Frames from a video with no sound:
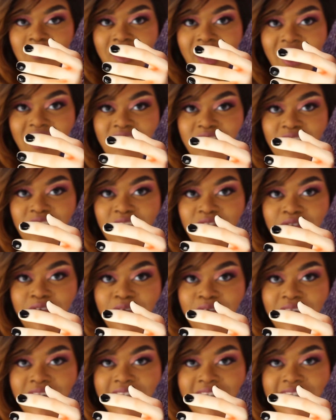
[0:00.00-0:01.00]
not sure if
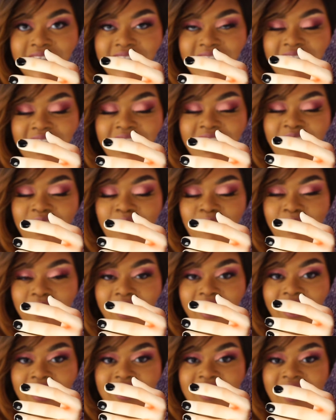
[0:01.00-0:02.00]
you can see it,
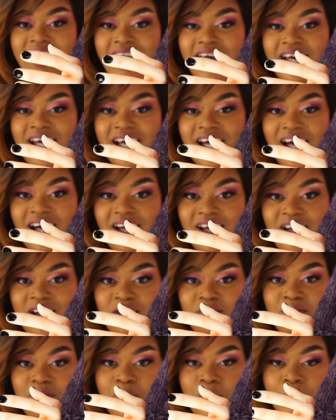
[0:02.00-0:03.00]
but
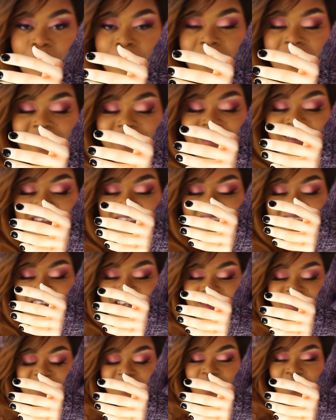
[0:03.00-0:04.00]
this
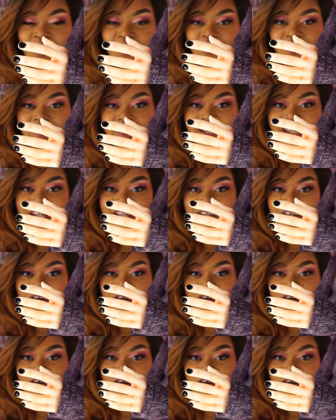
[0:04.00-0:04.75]
is the only